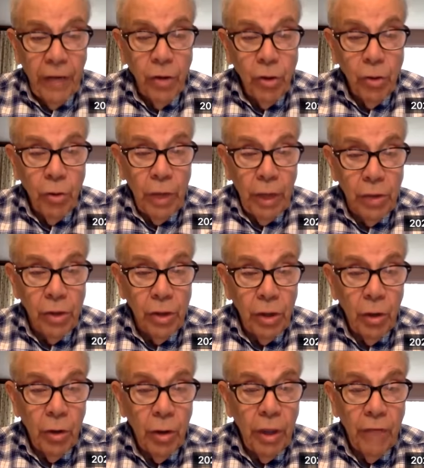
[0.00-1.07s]
that you house it
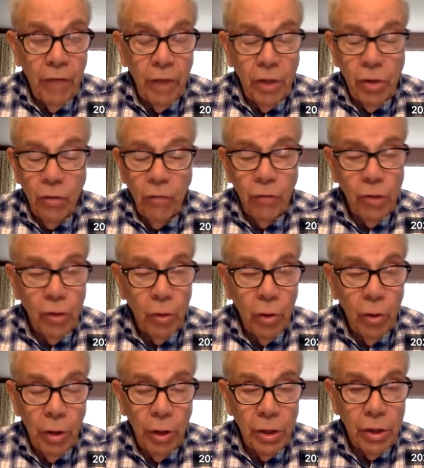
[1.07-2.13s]
there and have done so for so
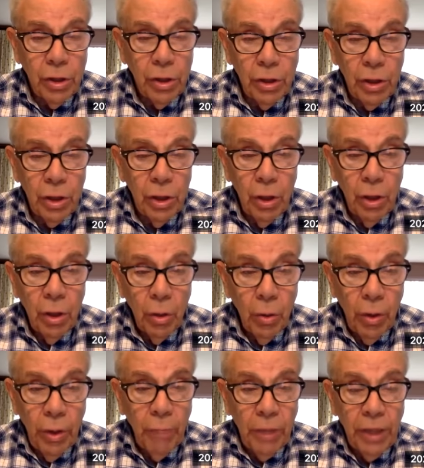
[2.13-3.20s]
long is a
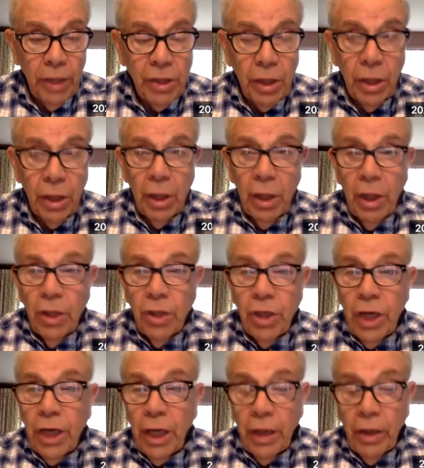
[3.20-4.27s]
great blessing.
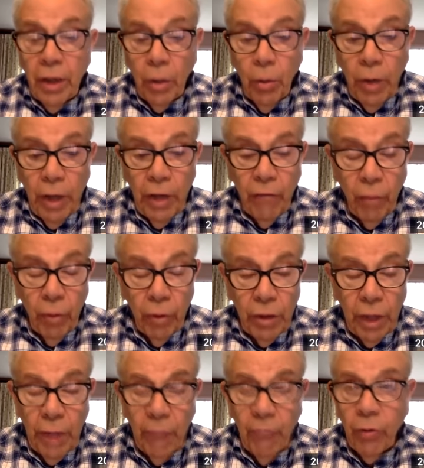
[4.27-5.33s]
Jackie, I think we have
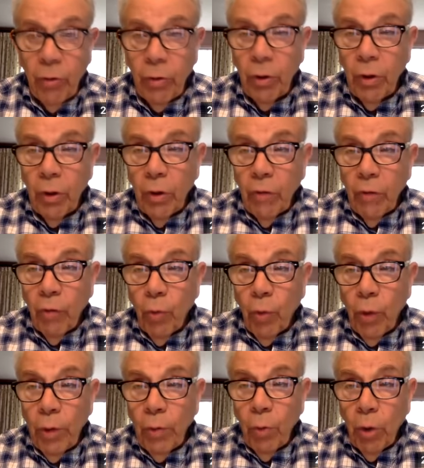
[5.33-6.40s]
time for
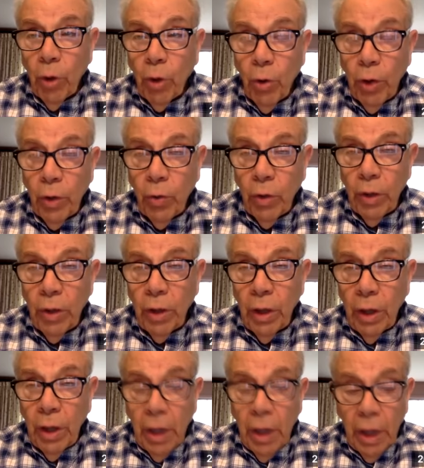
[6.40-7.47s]
one more quick one.
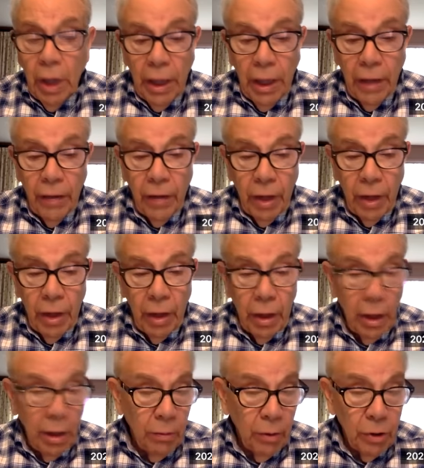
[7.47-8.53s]
And then
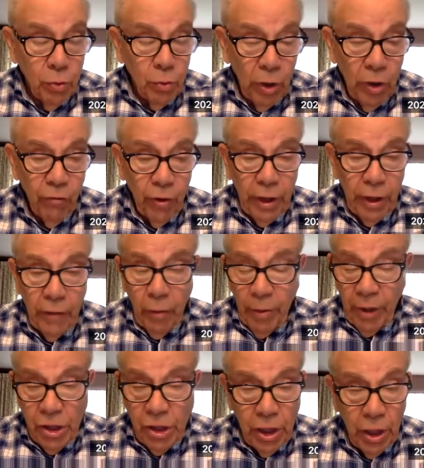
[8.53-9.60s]
it's wonderful that
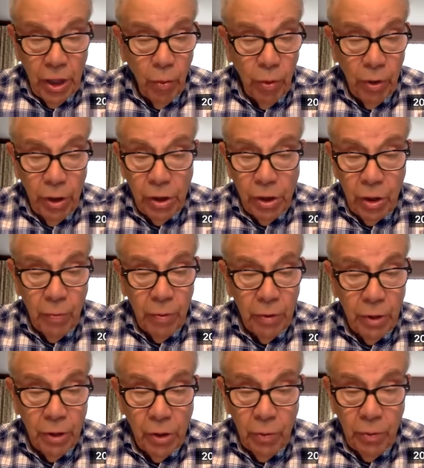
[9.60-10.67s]
everybody stayed with us. Our
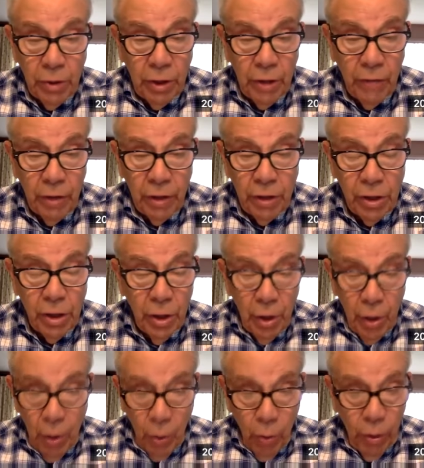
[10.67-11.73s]
participant level has
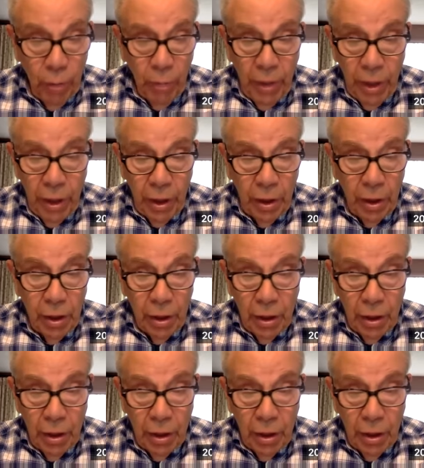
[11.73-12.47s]
remained